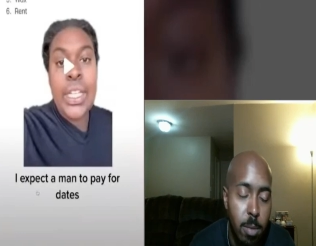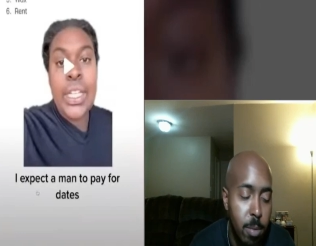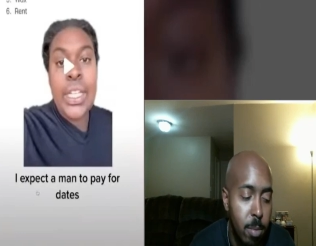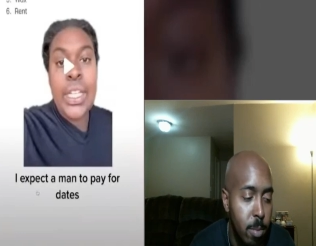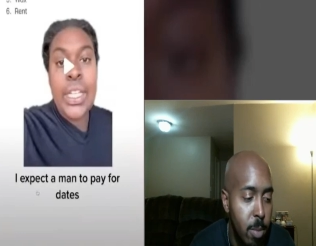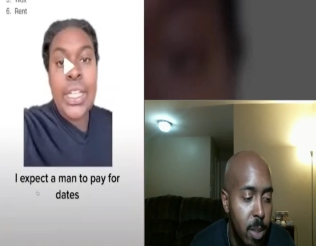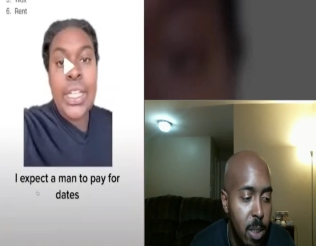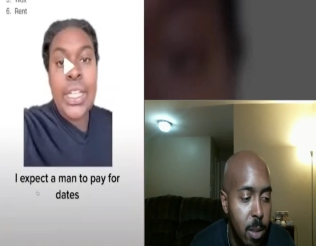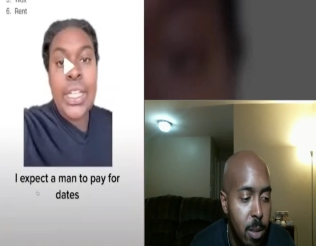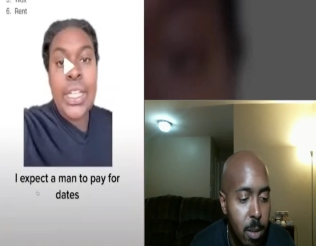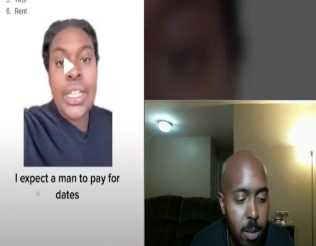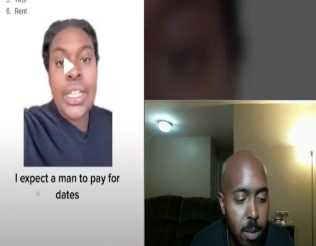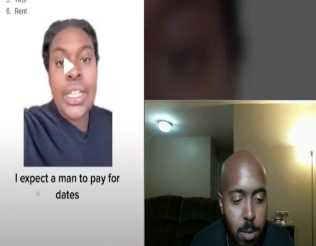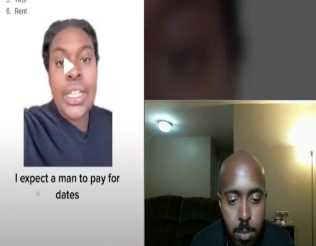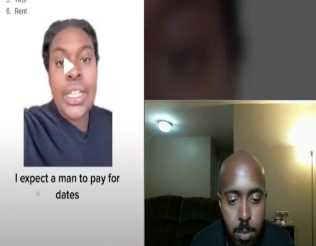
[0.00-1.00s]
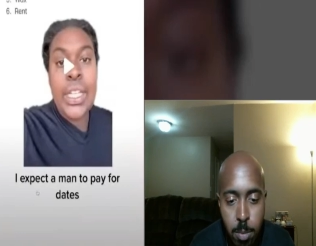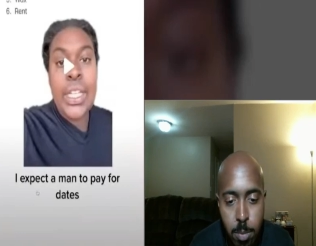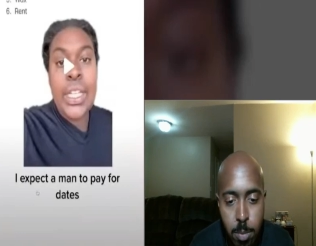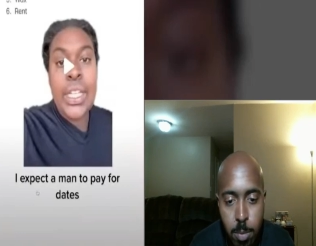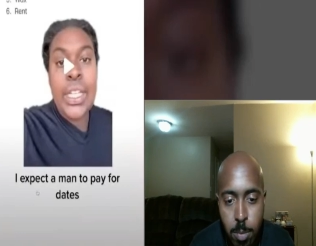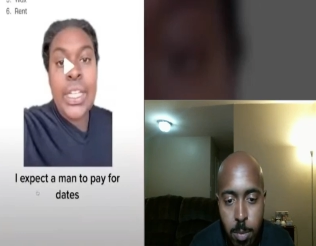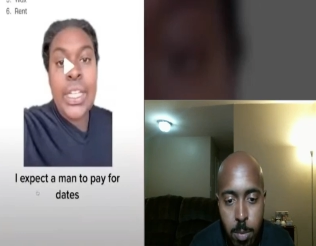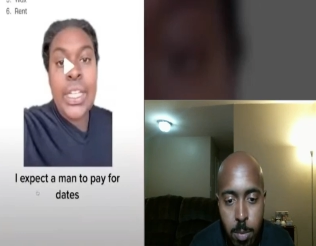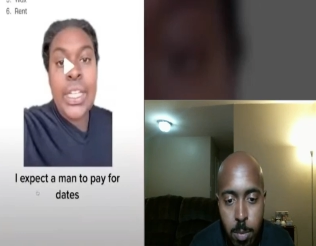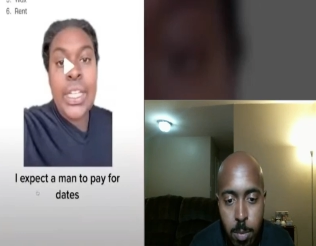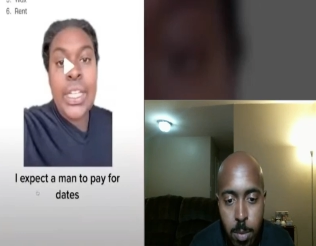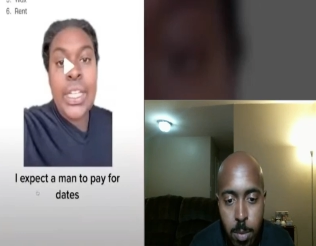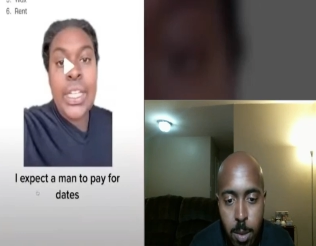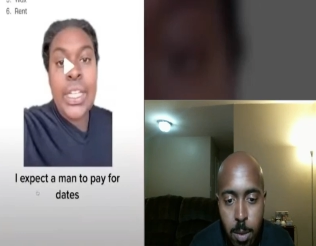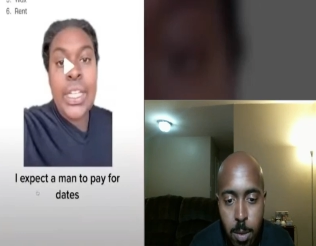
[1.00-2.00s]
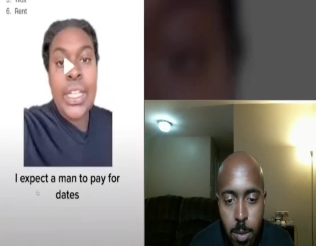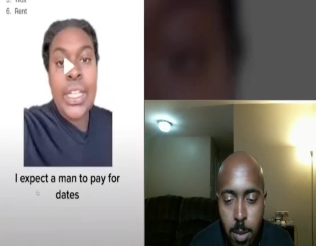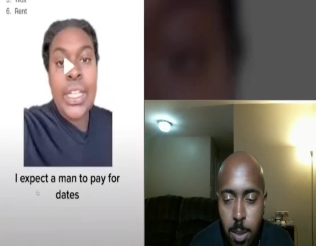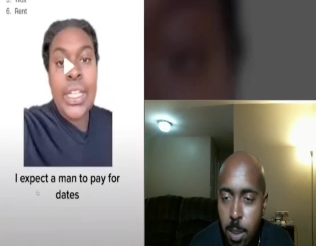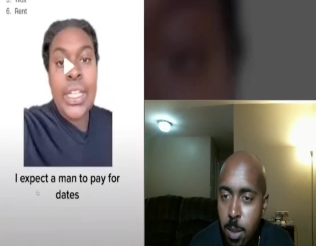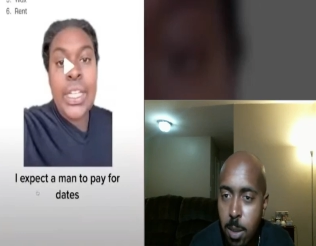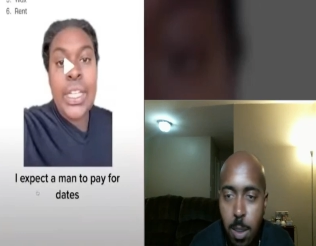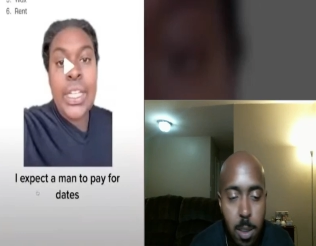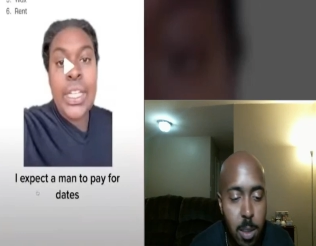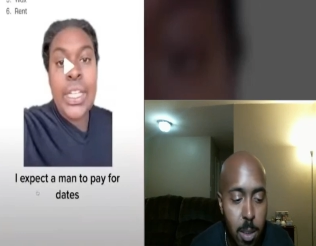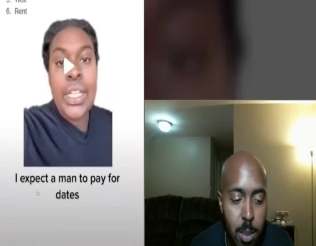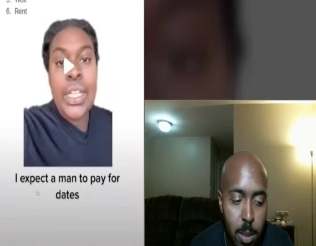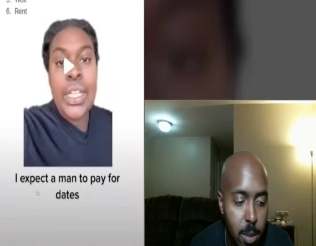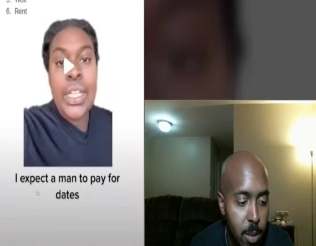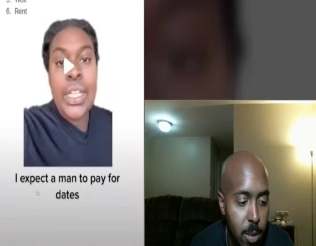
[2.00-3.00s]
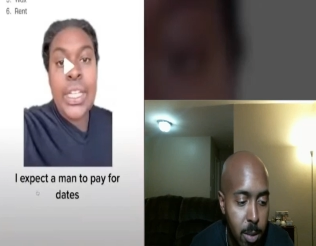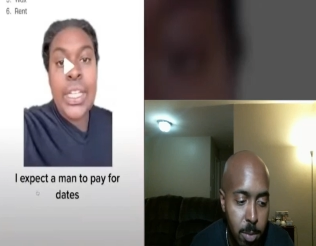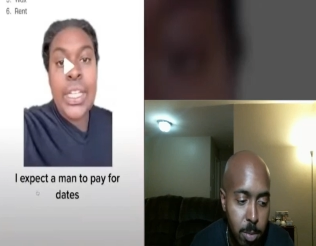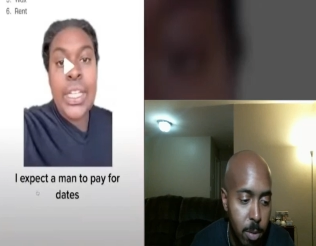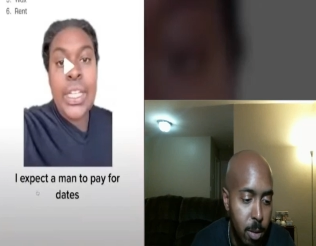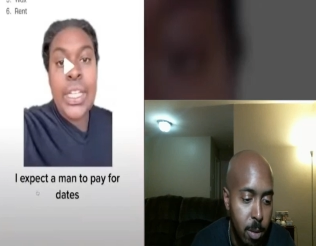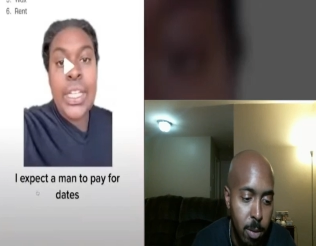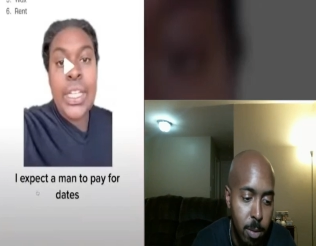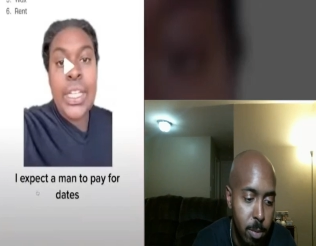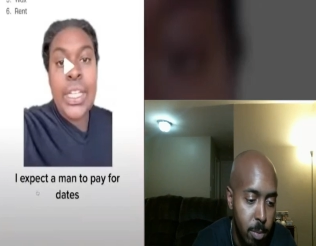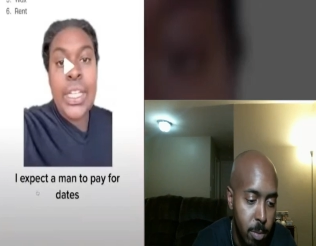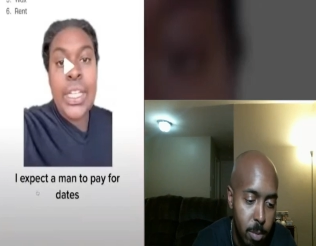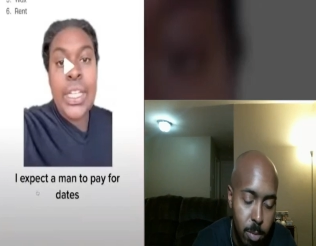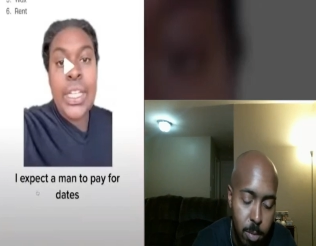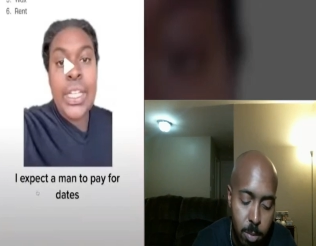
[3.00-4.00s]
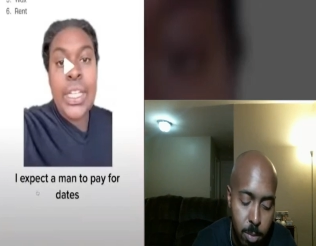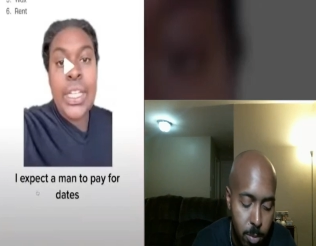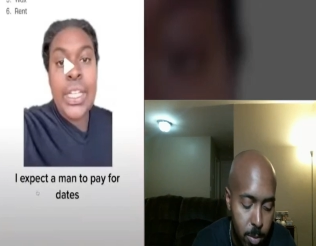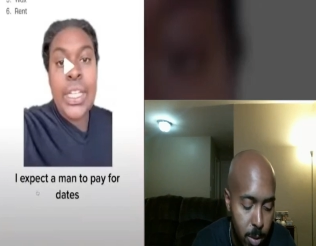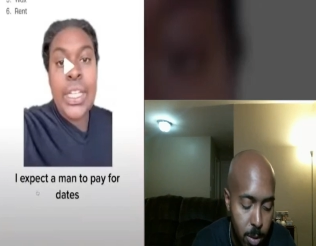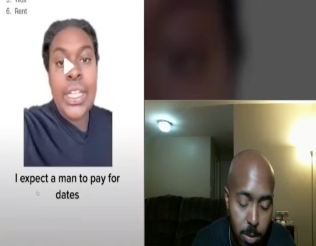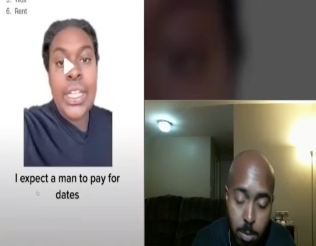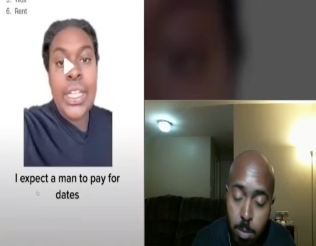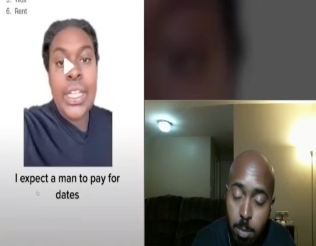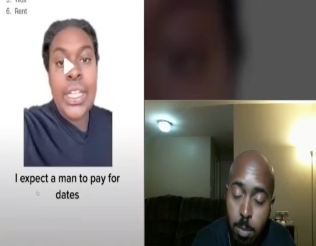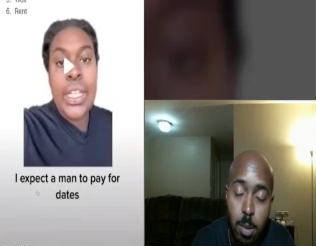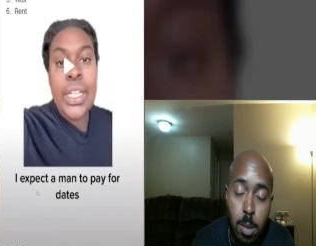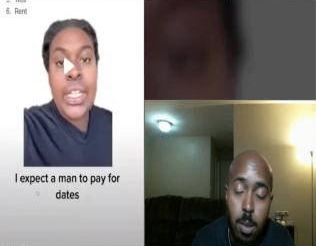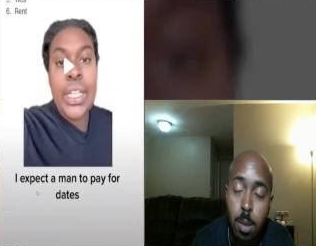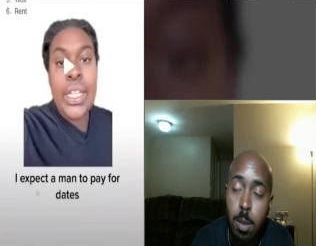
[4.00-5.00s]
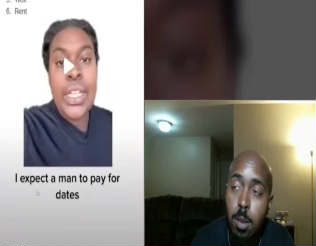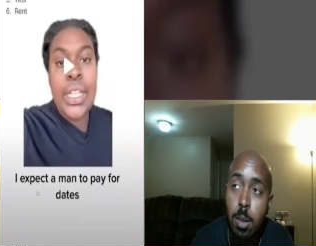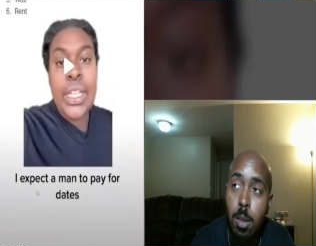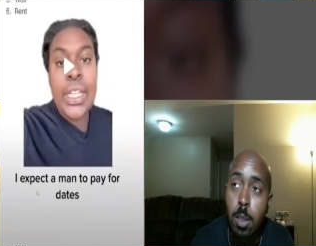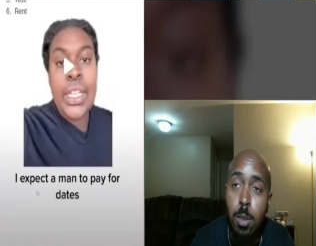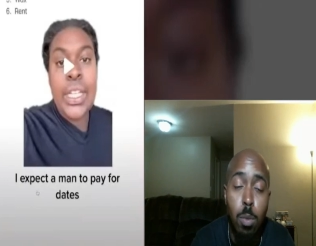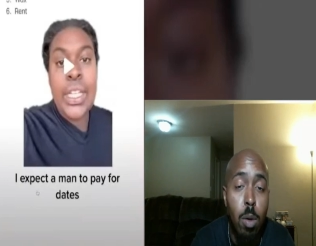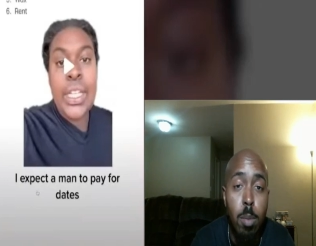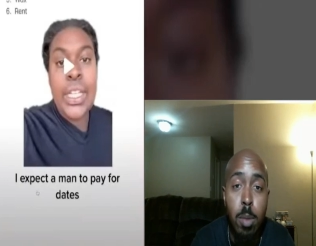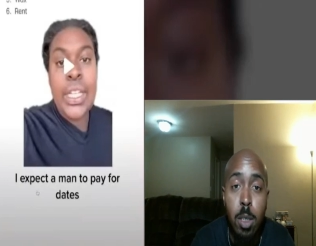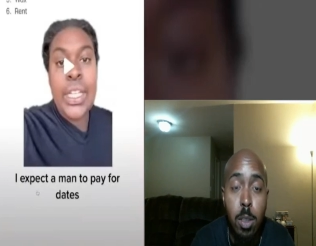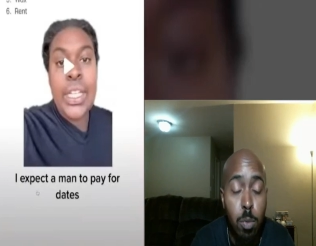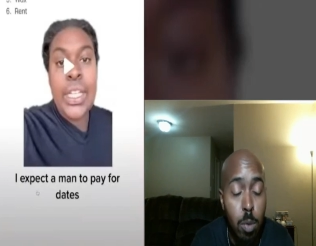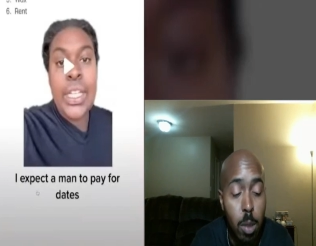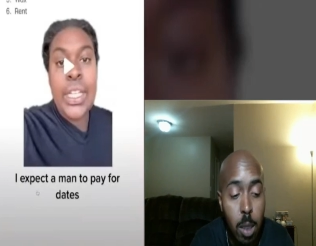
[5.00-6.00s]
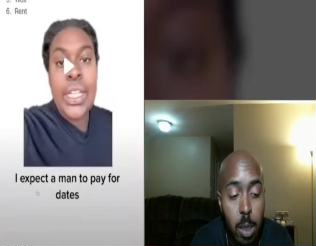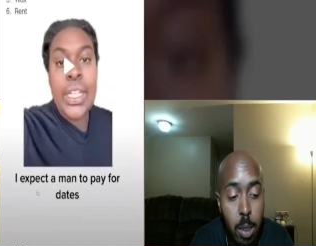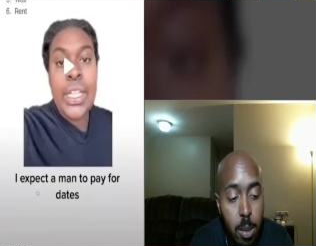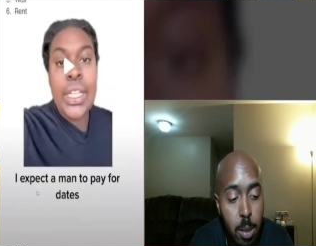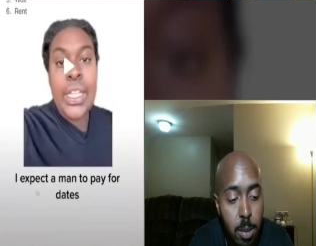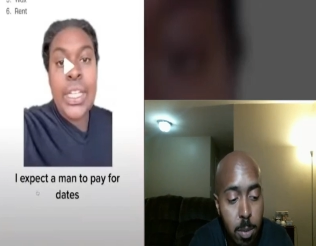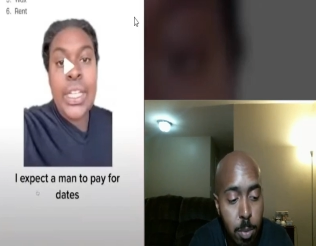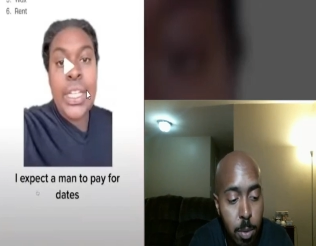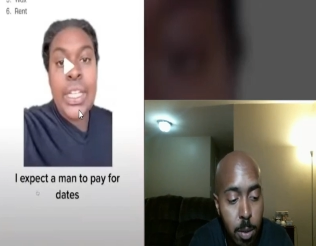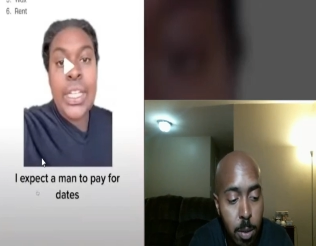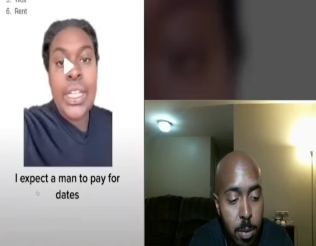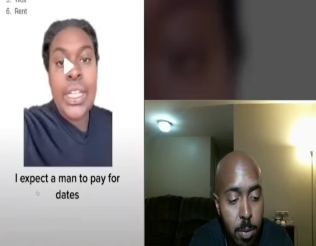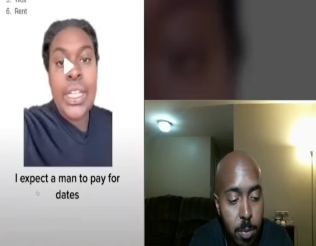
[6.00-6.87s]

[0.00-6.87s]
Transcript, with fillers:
Speaker 1: Man, just listen to this, bro. This this woman is relentless, bro.